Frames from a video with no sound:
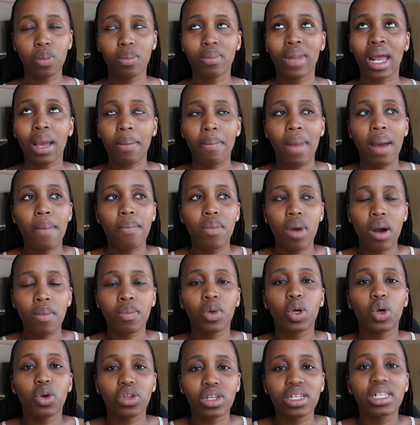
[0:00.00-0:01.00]
Like my
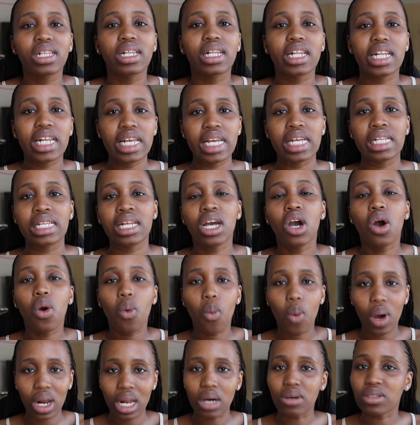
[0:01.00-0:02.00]
mom couldn't clean
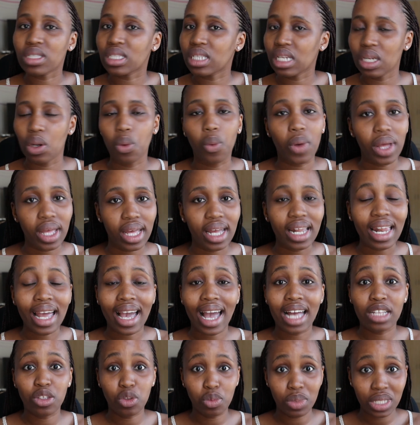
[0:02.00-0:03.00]
while I was still awake. Like
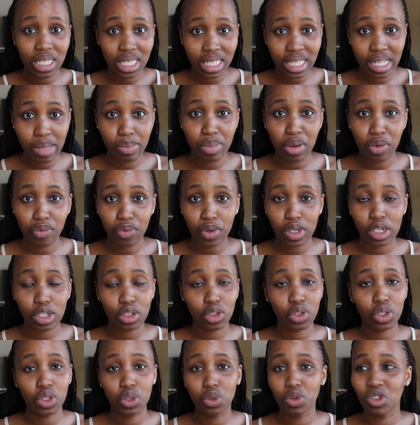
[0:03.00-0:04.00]
I had to be sleeping for her
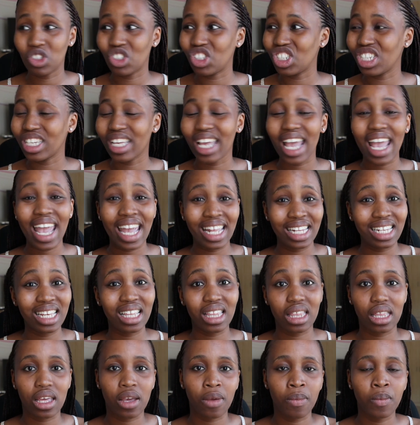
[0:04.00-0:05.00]
to use jig,
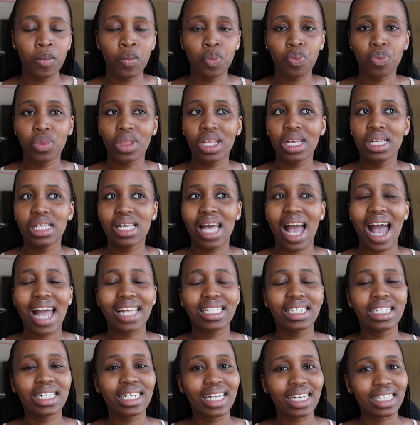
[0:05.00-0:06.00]
anything. I
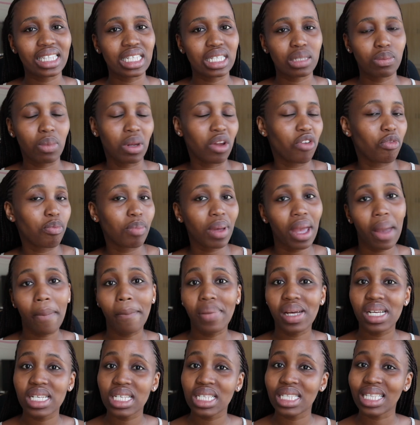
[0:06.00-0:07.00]
didn't like the smell of
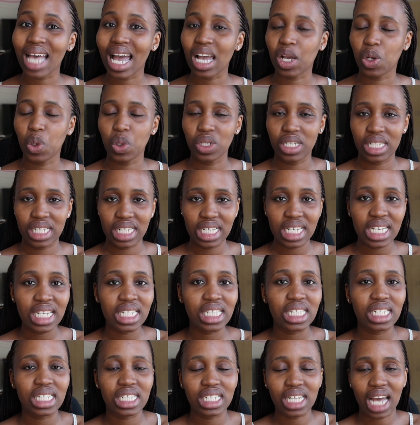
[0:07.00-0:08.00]
peppers. I couldn't
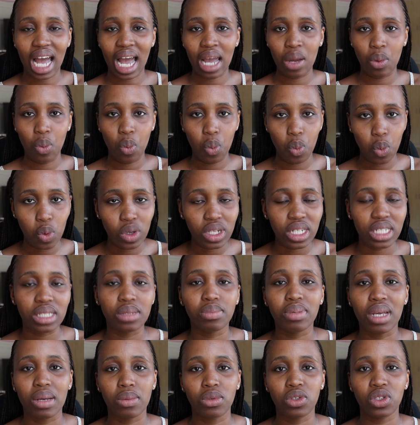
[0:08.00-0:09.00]
eat it. I
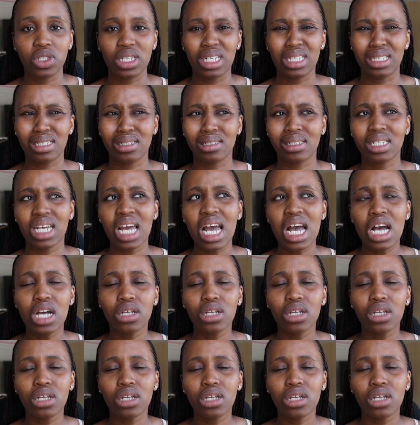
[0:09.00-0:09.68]
wouldn't be able to eat it.